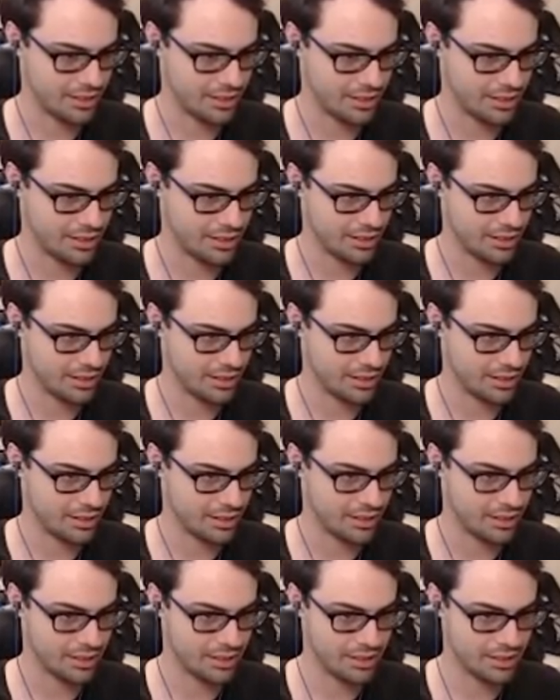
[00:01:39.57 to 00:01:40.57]

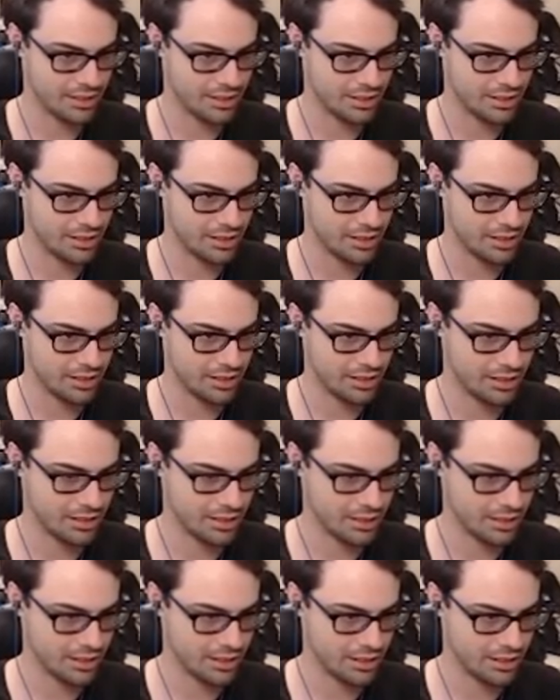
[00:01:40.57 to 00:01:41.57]

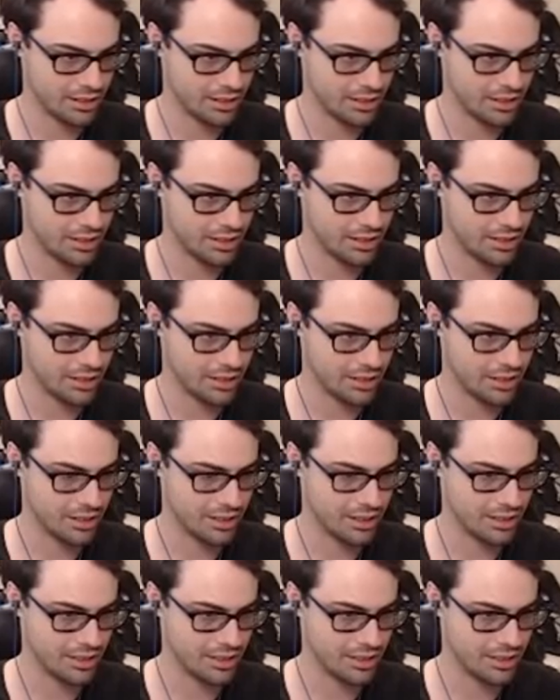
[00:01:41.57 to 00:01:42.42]
[no speech]